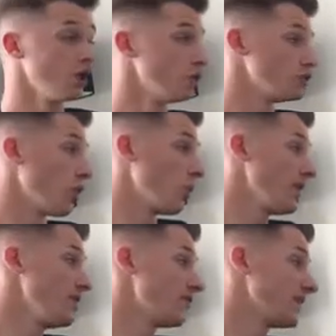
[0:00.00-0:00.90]
So
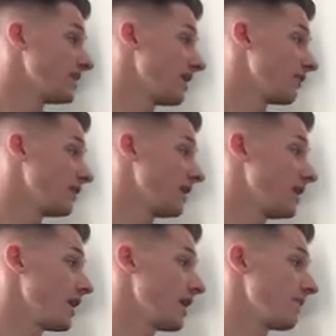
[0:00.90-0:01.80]
we've been given
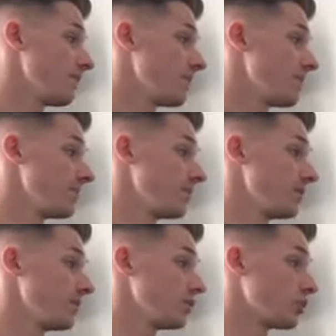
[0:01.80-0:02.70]
here
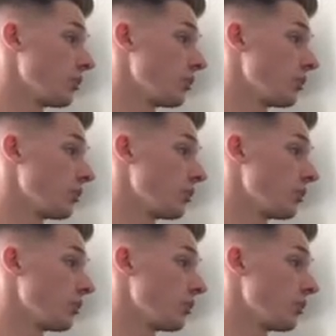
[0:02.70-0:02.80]
the